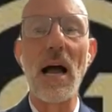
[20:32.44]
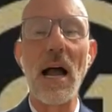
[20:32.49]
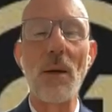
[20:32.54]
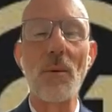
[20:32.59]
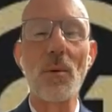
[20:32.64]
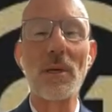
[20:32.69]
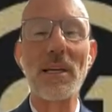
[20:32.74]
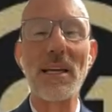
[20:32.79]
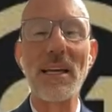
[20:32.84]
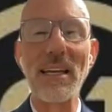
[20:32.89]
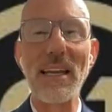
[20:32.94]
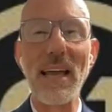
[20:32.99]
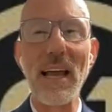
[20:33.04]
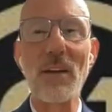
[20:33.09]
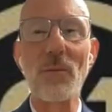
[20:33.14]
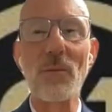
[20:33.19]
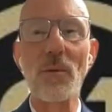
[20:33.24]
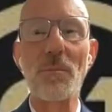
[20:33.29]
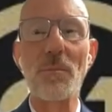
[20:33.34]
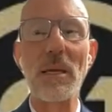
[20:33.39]
I will
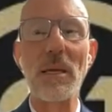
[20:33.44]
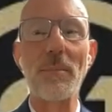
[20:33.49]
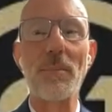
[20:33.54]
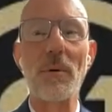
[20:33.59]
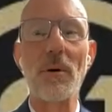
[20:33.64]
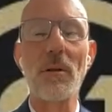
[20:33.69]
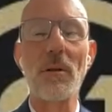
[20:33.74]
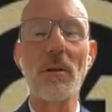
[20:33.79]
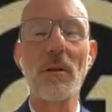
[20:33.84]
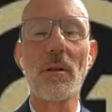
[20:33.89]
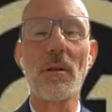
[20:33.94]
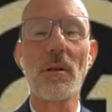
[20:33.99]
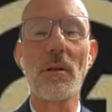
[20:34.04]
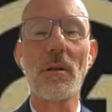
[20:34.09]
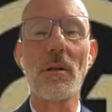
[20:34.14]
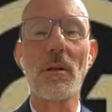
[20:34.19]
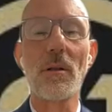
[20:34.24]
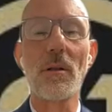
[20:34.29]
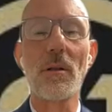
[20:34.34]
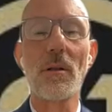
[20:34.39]
connect with people,
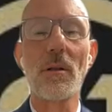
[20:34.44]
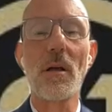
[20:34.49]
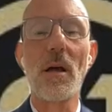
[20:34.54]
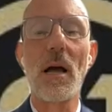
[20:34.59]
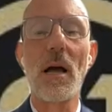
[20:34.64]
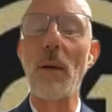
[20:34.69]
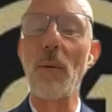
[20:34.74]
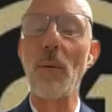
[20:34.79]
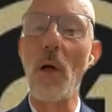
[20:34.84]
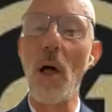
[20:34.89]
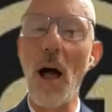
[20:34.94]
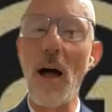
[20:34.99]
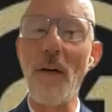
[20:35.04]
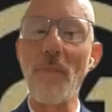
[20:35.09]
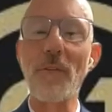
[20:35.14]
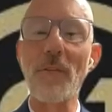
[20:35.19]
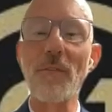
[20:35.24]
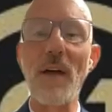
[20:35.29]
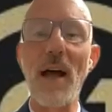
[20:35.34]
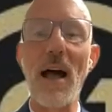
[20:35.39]
I will
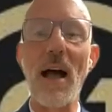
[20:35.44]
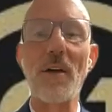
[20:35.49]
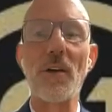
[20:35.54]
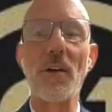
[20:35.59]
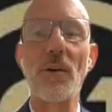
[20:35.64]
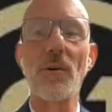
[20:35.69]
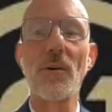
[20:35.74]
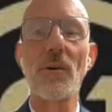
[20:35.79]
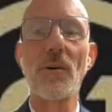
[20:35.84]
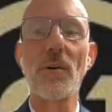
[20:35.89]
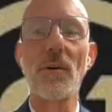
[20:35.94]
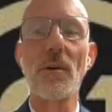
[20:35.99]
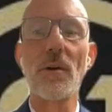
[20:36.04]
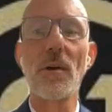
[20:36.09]
offer value,